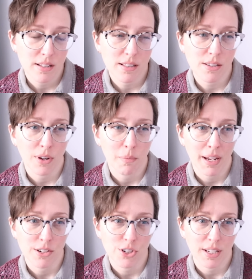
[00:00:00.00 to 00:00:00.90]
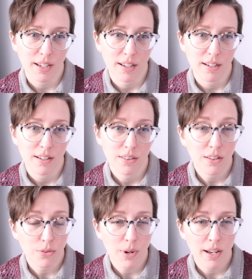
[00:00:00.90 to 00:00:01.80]
And so I managed to get
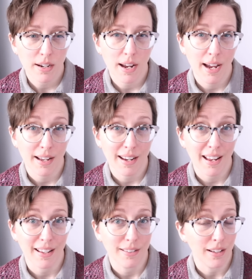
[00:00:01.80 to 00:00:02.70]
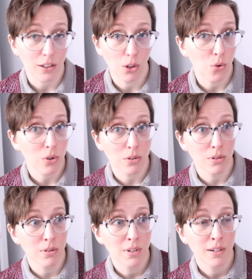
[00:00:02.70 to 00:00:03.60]
the thread at a, a
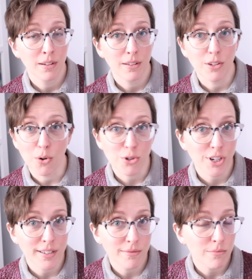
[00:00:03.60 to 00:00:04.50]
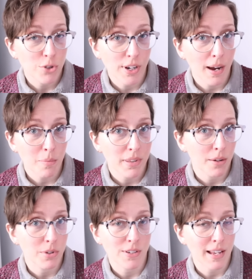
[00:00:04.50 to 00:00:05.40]
local notion shop
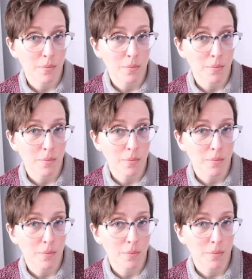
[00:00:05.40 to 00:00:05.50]
that we just